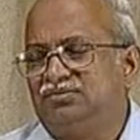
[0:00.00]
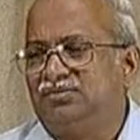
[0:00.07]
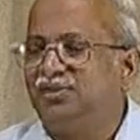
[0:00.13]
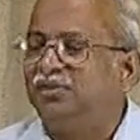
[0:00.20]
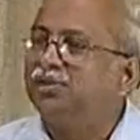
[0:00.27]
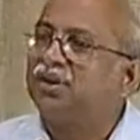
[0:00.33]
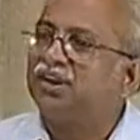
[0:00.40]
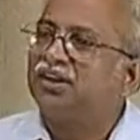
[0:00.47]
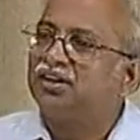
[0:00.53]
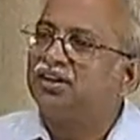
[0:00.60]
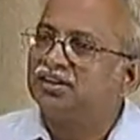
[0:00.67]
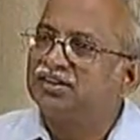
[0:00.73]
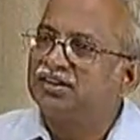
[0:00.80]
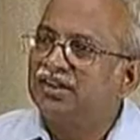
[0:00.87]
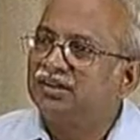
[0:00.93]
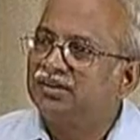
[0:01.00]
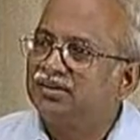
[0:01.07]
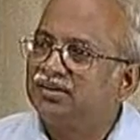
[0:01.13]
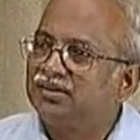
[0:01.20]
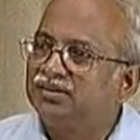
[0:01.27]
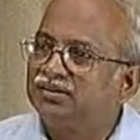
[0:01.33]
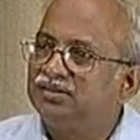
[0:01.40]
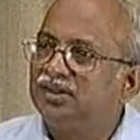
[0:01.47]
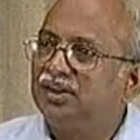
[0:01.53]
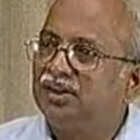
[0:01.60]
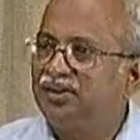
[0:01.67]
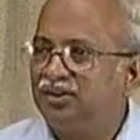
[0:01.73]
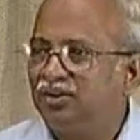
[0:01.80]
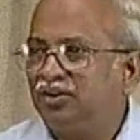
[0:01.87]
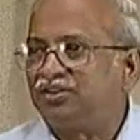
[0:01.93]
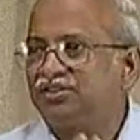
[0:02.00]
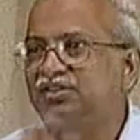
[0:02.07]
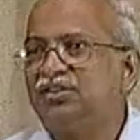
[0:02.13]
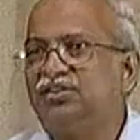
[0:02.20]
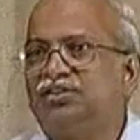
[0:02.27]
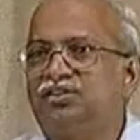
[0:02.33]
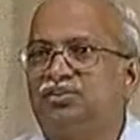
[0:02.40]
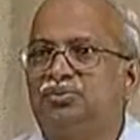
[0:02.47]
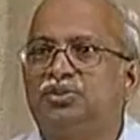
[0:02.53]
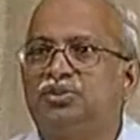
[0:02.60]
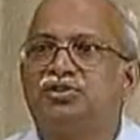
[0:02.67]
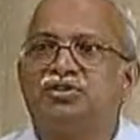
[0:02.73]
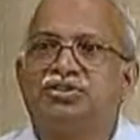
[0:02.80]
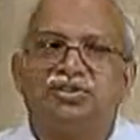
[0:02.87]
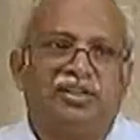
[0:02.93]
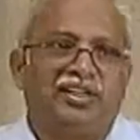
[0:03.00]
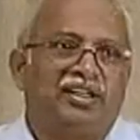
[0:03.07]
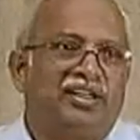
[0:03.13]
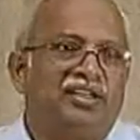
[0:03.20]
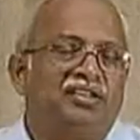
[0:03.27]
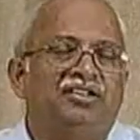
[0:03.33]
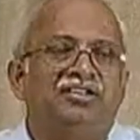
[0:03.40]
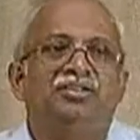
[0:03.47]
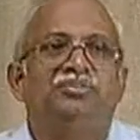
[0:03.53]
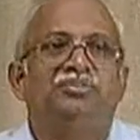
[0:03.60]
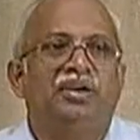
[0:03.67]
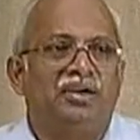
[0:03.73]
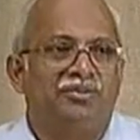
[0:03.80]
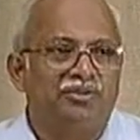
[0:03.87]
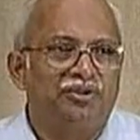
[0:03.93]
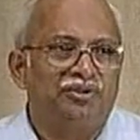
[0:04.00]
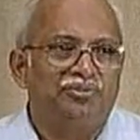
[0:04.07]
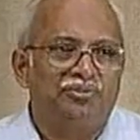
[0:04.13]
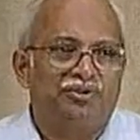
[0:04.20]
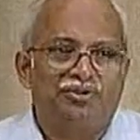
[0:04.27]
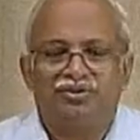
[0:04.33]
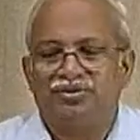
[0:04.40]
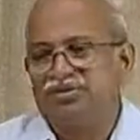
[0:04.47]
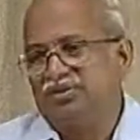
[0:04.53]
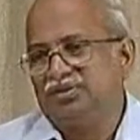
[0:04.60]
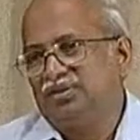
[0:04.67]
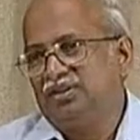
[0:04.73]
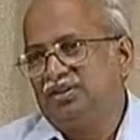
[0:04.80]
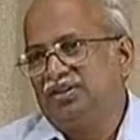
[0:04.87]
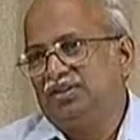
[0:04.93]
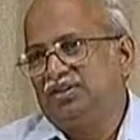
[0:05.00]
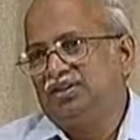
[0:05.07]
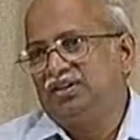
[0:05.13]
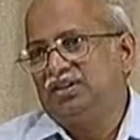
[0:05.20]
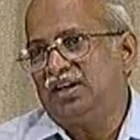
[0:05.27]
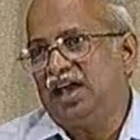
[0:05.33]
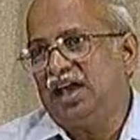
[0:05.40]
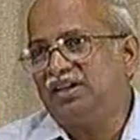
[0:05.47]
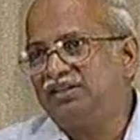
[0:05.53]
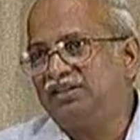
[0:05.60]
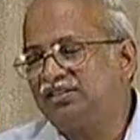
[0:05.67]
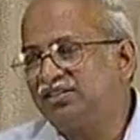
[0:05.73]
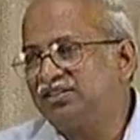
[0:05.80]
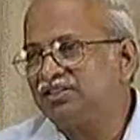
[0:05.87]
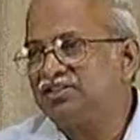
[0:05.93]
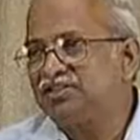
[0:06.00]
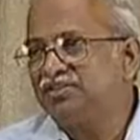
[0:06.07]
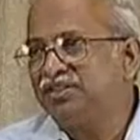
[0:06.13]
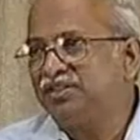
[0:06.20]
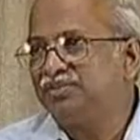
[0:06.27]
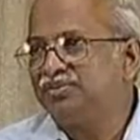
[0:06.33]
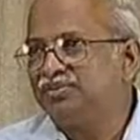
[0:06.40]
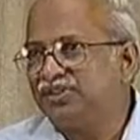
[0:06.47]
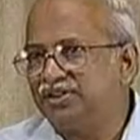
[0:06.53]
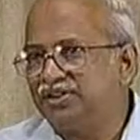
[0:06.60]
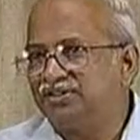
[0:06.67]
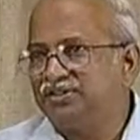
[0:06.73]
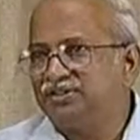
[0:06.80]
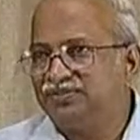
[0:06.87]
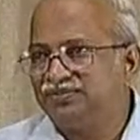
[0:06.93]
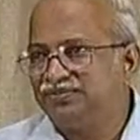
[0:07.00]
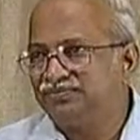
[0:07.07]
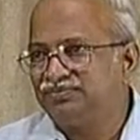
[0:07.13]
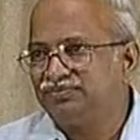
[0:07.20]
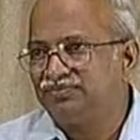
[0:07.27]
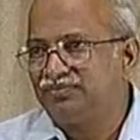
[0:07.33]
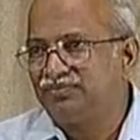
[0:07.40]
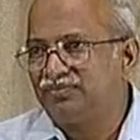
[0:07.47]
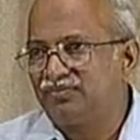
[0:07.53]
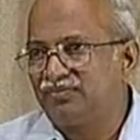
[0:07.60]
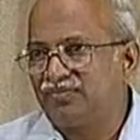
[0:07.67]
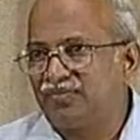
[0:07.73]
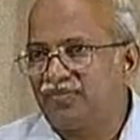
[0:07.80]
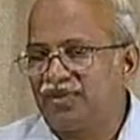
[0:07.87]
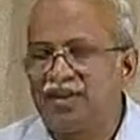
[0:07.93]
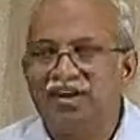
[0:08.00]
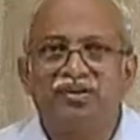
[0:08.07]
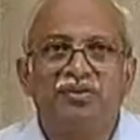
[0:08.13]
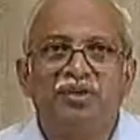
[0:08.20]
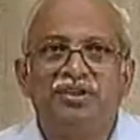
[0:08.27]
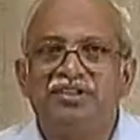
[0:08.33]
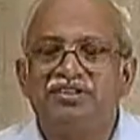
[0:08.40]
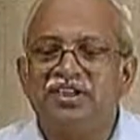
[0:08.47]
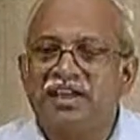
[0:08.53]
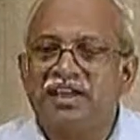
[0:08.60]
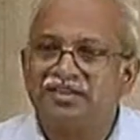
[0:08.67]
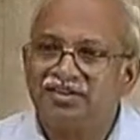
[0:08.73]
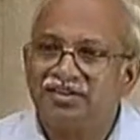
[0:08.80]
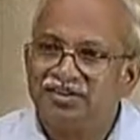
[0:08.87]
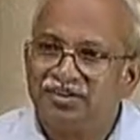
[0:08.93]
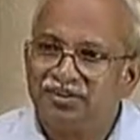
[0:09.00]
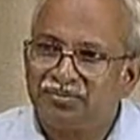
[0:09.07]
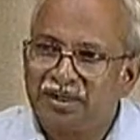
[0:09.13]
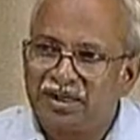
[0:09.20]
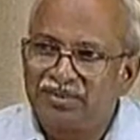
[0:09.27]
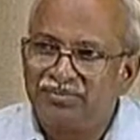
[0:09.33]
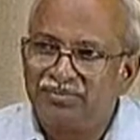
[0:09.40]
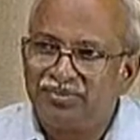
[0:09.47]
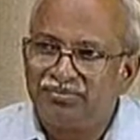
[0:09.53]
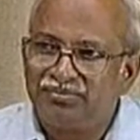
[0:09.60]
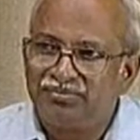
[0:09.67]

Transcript: you can understand any oscillatory motion, take any simple harmonic motion, acceleration keeps changing. And where is the acceleration maximum?